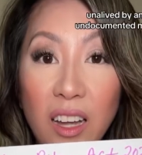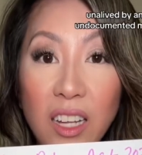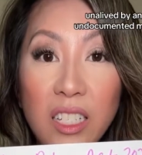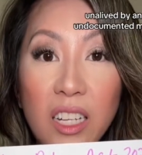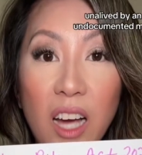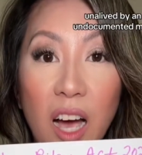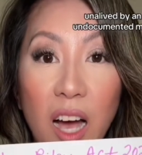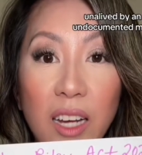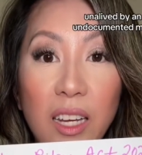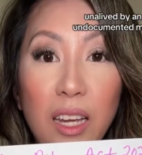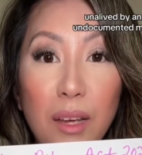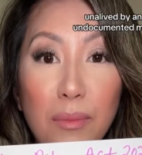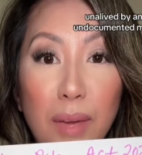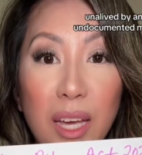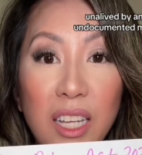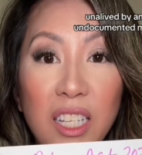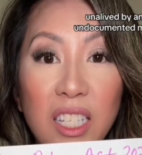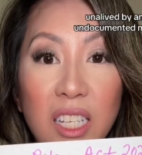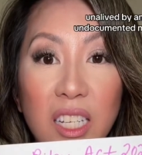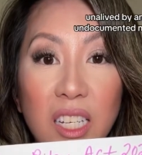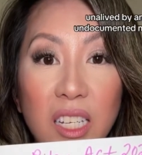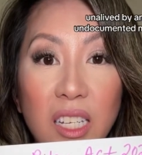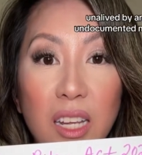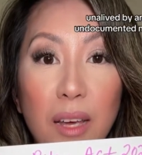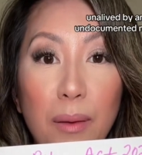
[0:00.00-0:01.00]

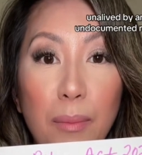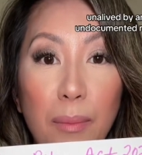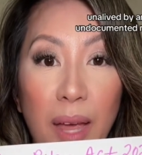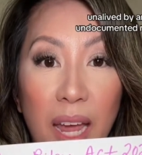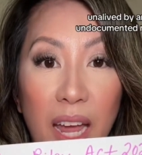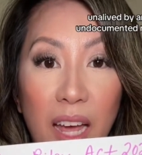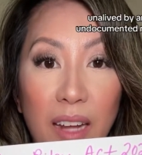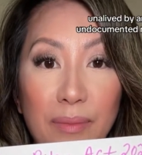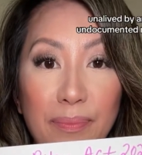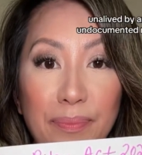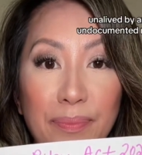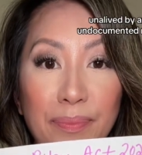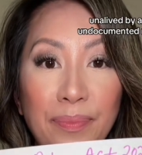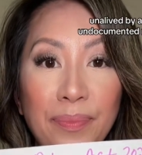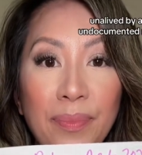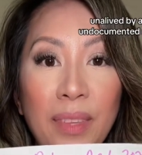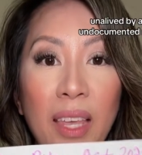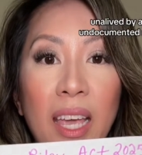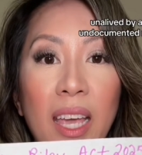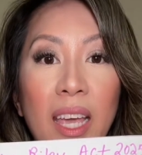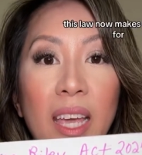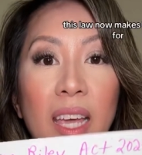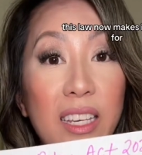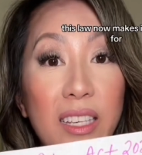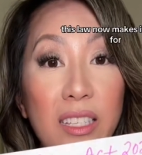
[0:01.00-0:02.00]
undocumented man.
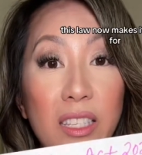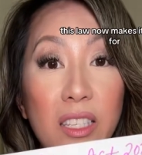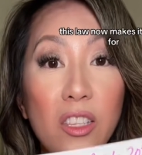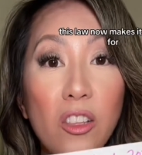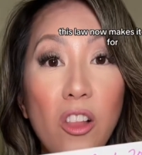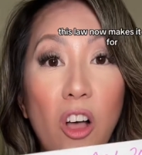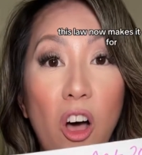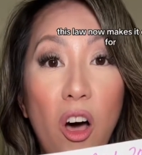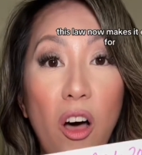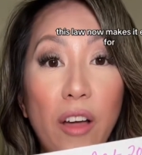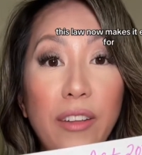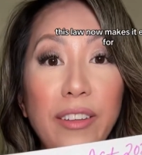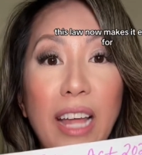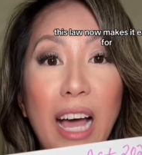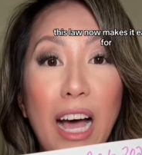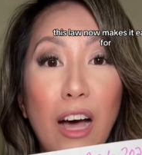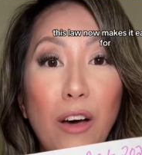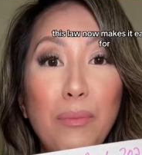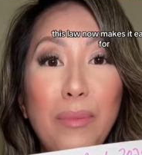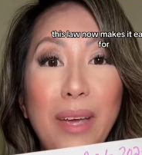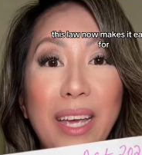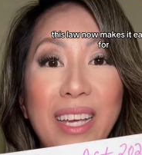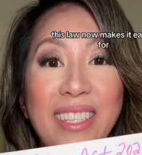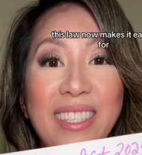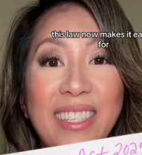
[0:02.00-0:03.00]
This law now
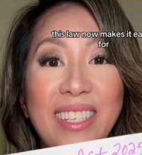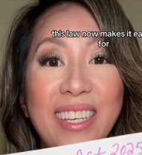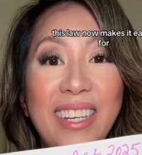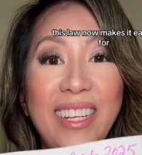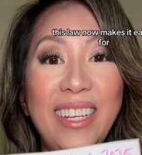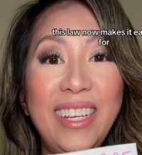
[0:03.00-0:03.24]
makes it